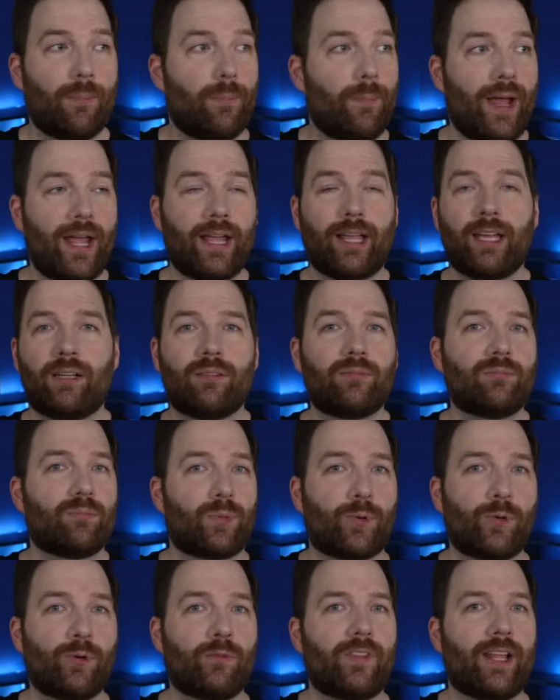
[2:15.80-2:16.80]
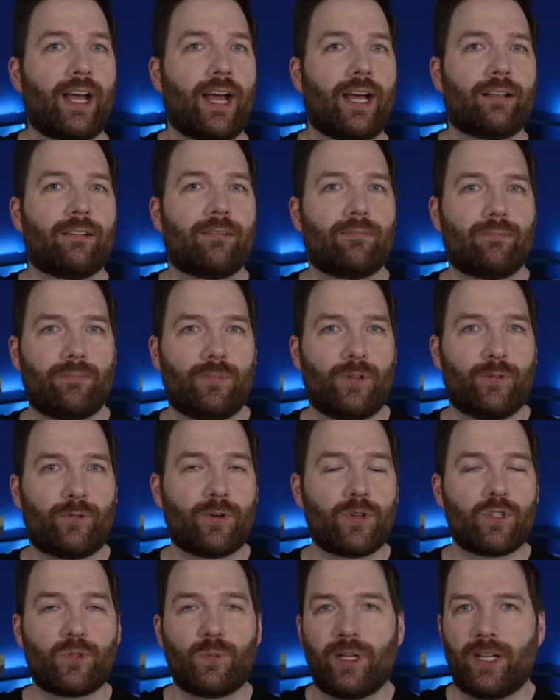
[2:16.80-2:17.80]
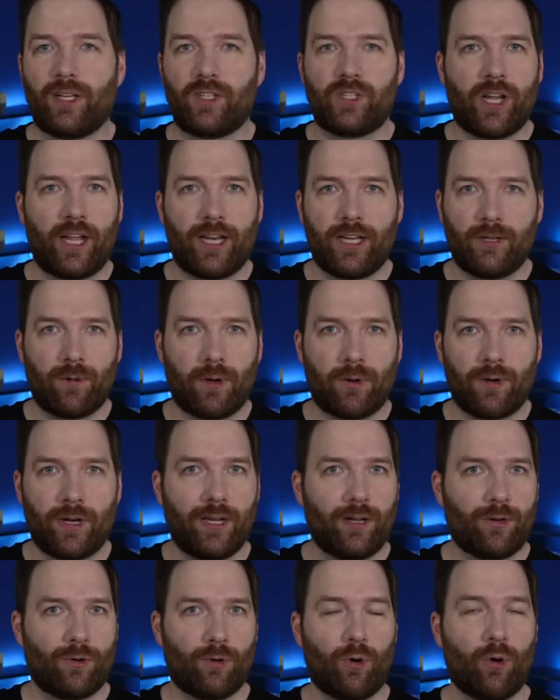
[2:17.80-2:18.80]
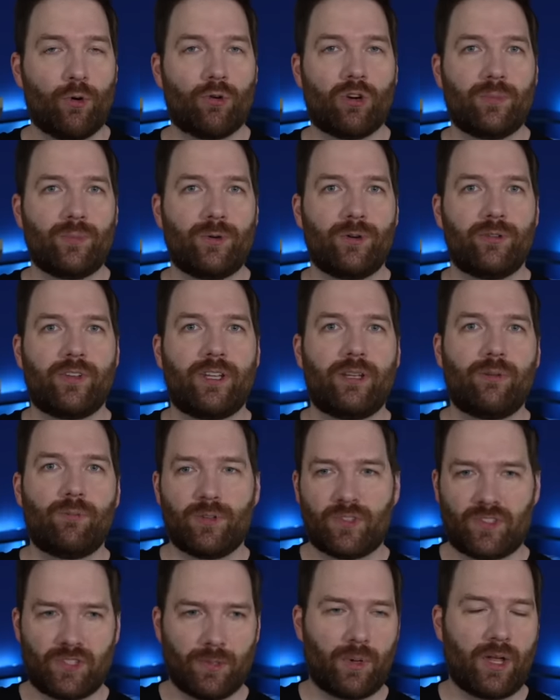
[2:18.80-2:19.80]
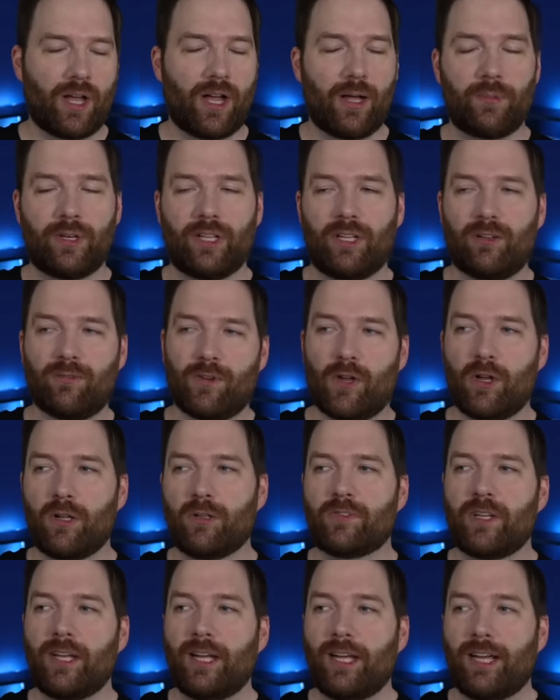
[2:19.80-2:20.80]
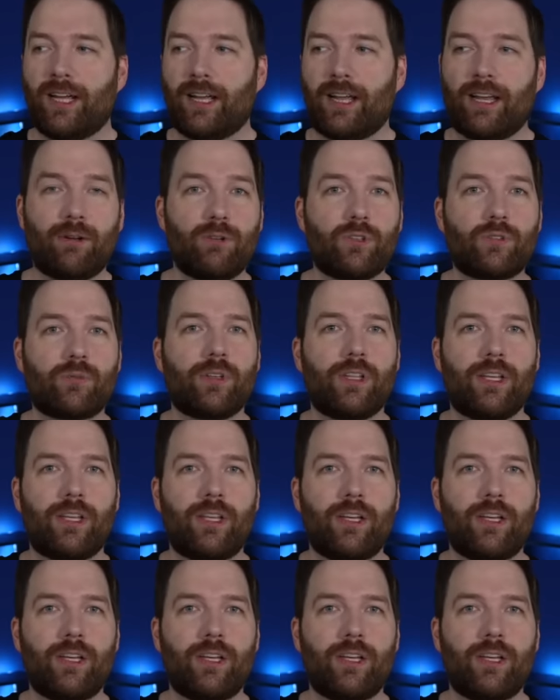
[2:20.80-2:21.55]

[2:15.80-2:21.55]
Megan, prove that. The first week of January, horror movie with some comedy involved, and it was really